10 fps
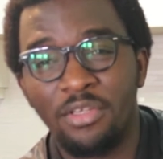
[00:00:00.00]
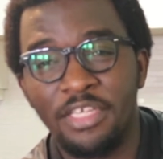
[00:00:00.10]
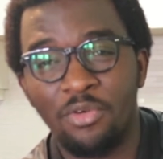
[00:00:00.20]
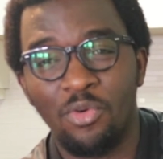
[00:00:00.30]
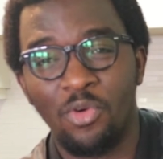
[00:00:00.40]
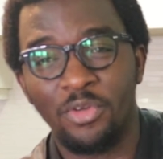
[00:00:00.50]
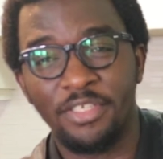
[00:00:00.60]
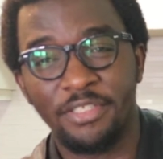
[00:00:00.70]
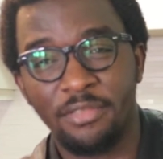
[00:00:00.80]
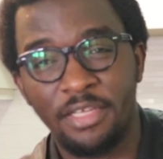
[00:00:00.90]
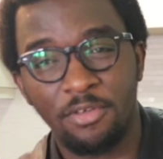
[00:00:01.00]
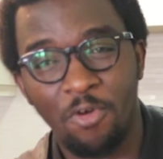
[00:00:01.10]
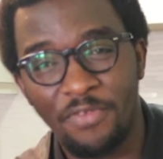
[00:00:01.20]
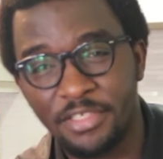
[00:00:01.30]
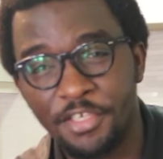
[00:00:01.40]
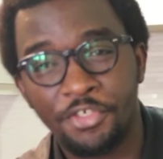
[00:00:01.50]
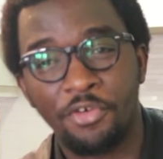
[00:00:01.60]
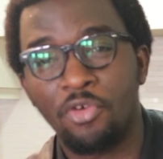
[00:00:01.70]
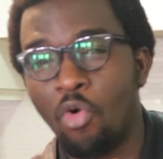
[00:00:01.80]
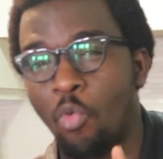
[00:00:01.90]
in
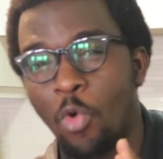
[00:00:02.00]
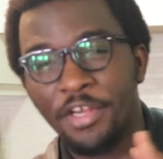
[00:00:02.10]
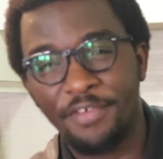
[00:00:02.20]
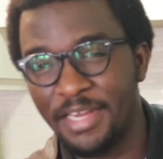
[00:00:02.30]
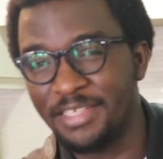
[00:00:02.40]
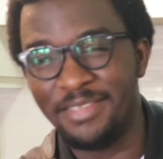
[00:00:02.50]
conversation or whatever it is.